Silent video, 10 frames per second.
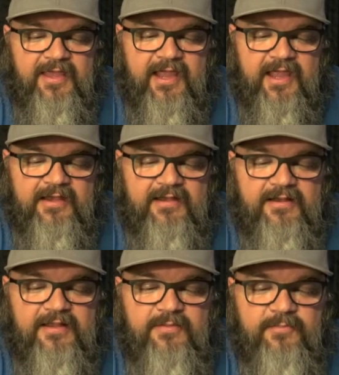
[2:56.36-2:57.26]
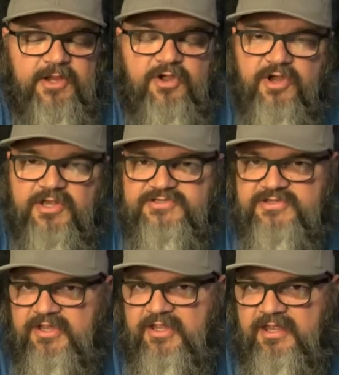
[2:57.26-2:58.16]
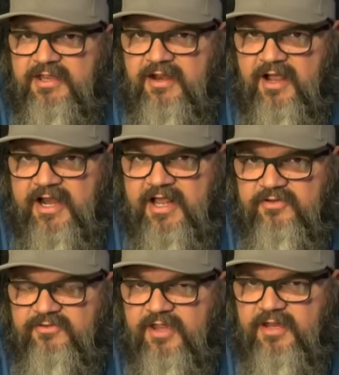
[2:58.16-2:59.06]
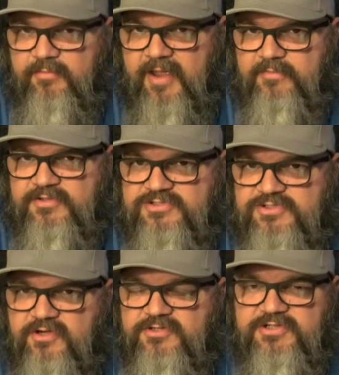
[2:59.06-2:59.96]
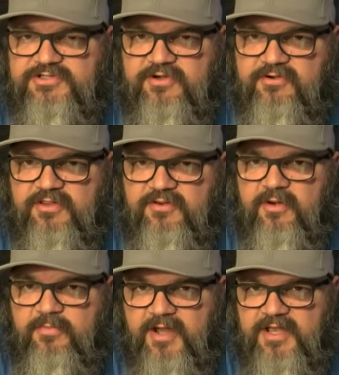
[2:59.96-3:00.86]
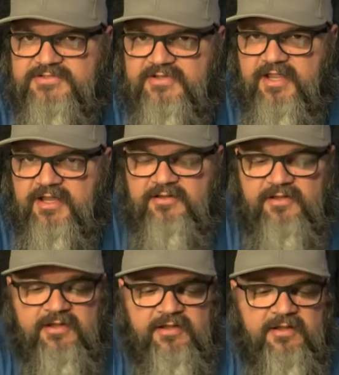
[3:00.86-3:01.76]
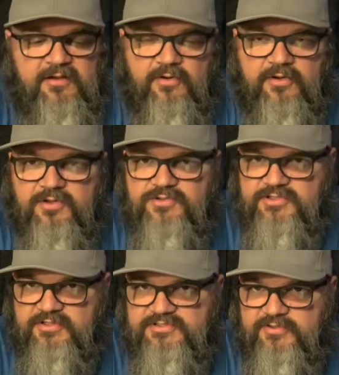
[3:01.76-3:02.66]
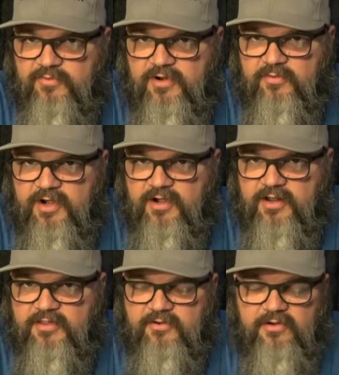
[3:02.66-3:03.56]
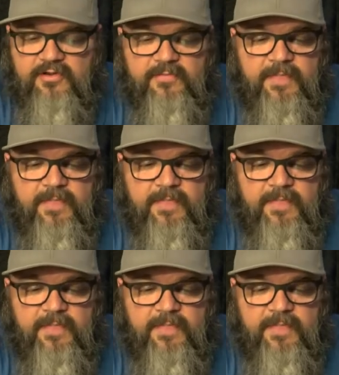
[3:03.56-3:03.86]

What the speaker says: and because 9 out of 10 Baptist churches are either apostate or useless in one way or another.